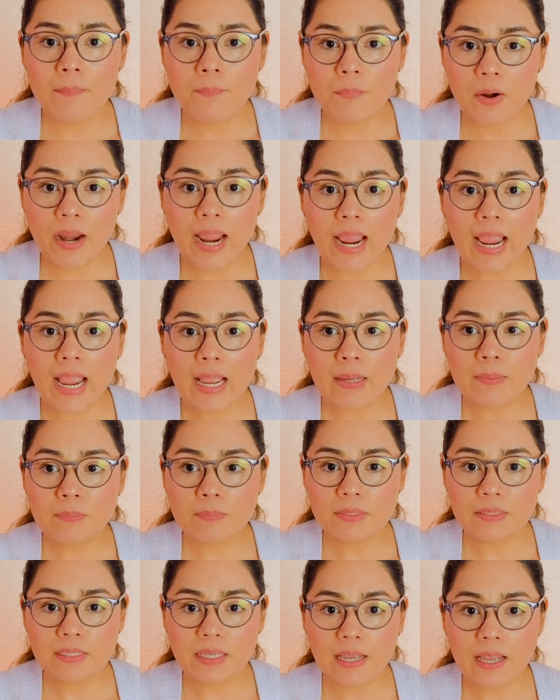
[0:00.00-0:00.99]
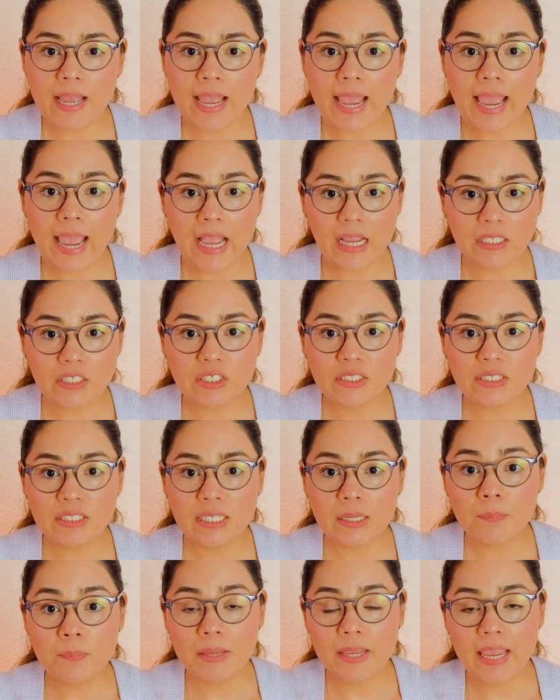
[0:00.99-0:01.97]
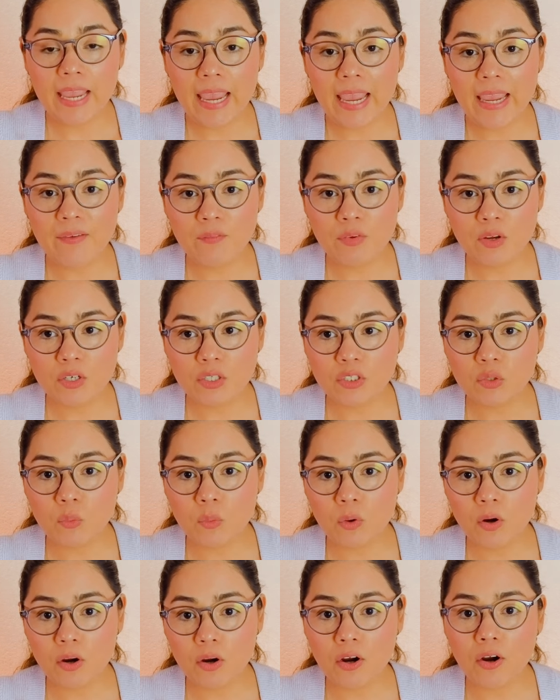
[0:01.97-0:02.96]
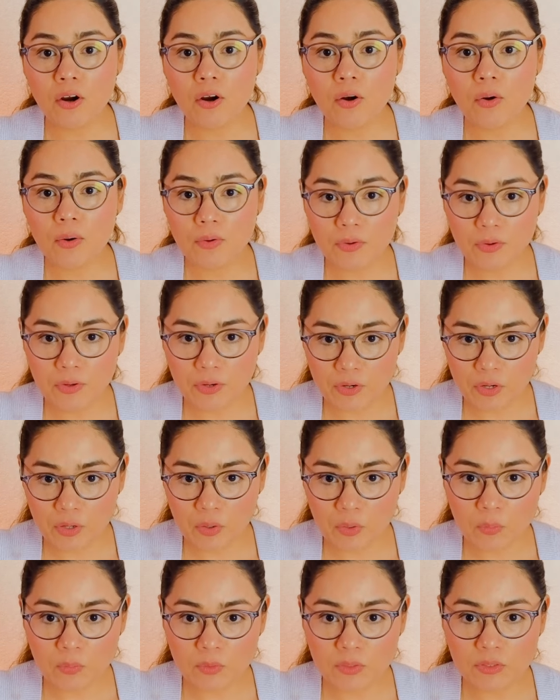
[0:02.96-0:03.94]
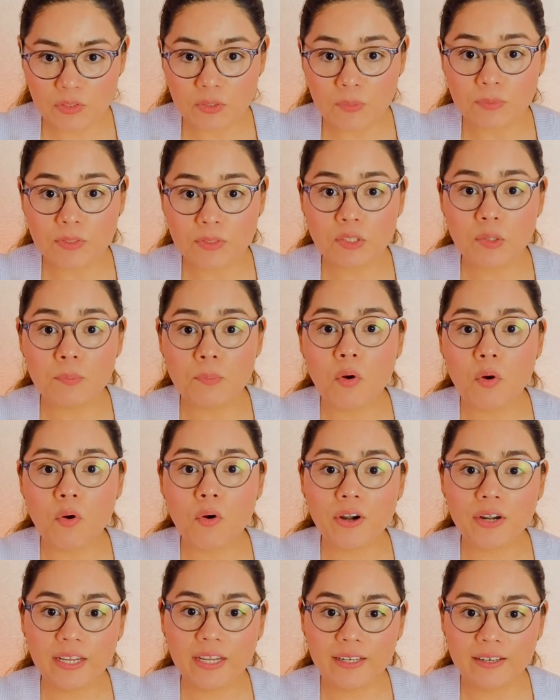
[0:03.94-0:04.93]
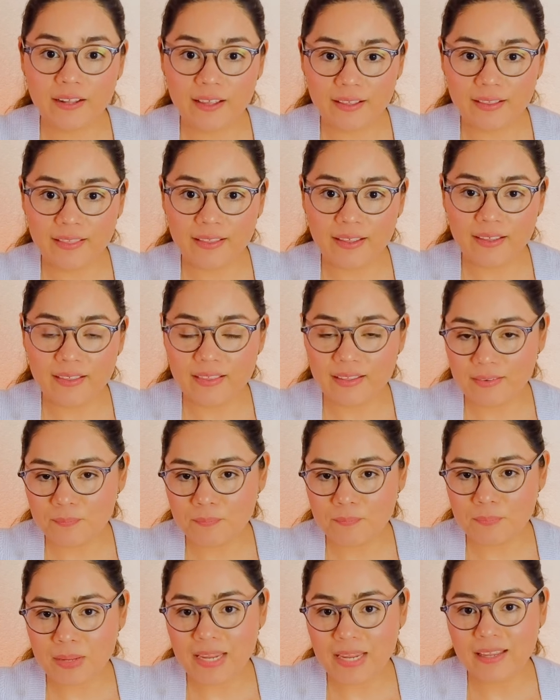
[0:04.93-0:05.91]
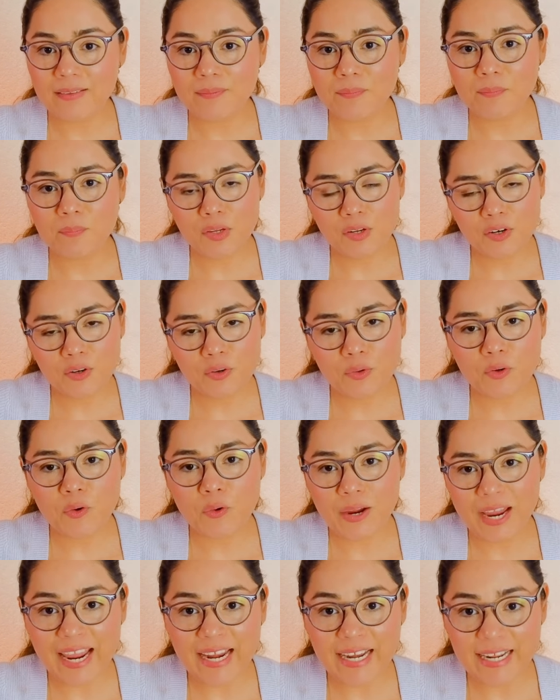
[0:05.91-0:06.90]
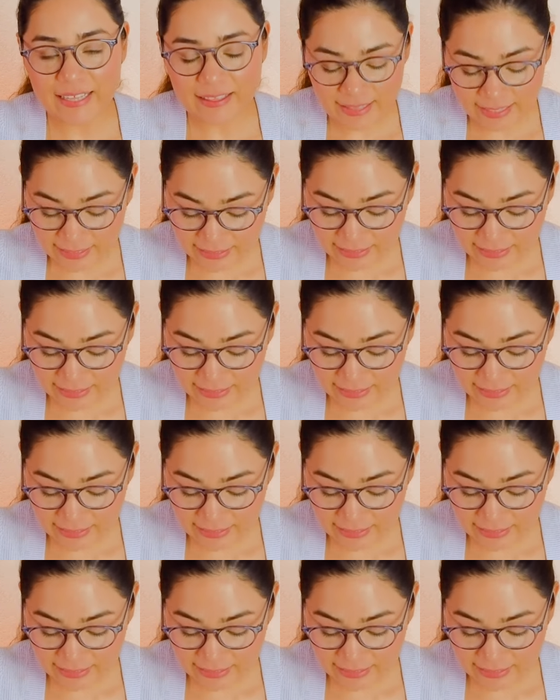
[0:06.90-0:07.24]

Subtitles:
perhaps actions and behaviors were, you know, supporting, creating